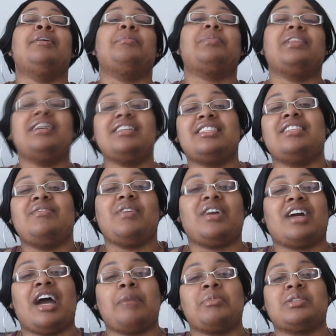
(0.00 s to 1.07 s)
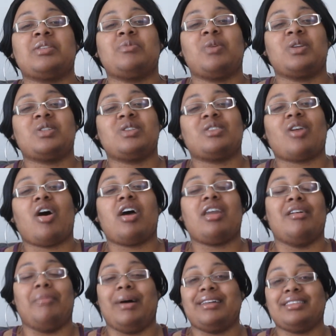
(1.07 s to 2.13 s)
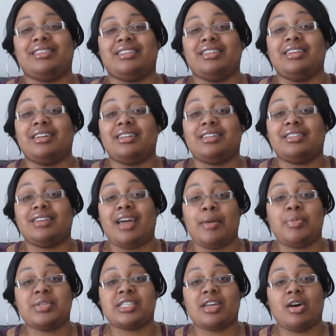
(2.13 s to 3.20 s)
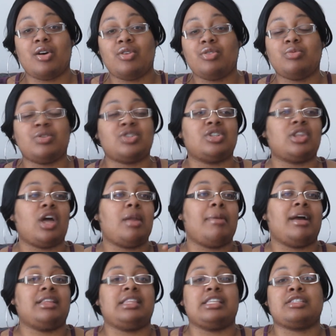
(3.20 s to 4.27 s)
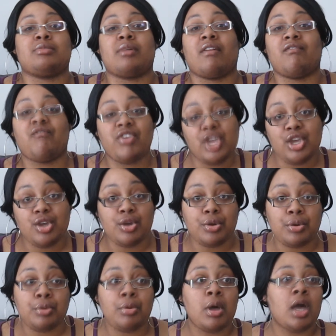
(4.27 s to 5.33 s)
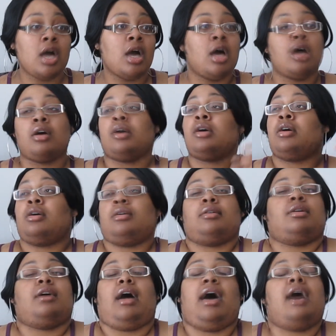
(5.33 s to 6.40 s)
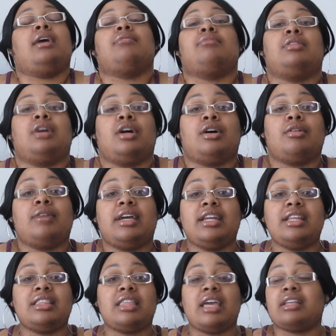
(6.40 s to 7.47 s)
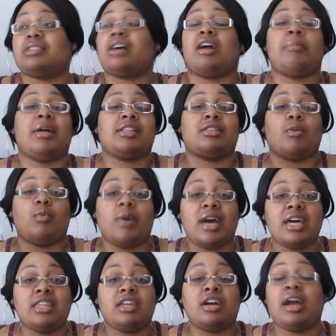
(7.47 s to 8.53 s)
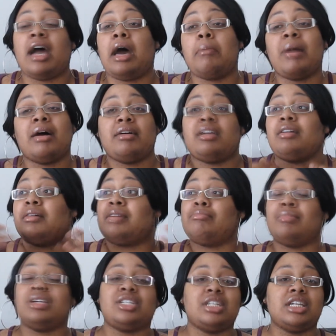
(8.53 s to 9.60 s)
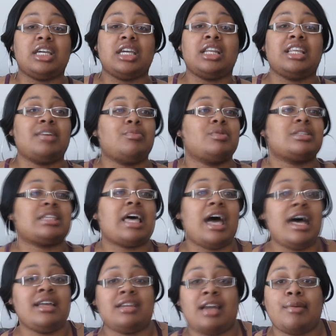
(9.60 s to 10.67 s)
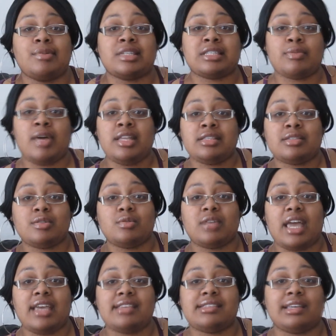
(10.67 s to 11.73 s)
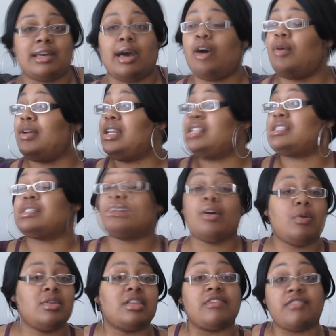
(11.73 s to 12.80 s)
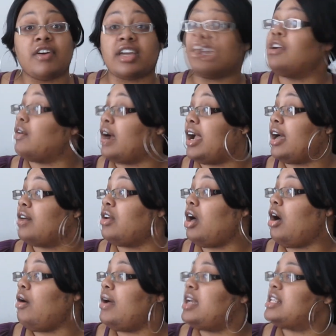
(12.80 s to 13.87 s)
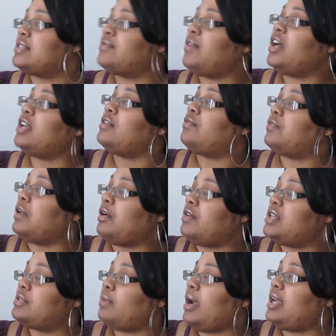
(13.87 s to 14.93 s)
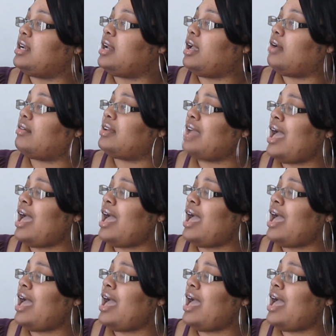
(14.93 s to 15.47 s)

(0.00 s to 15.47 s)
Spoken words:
Please leave your comments on what you thought about the episode, what you thought about this review. I don't know, anything. Talk about the weather. How about here in Michigan? It was hot and I was sweating 2 days ago and it's snow on the fucking ground. Oh, and it's fucking flurries right now.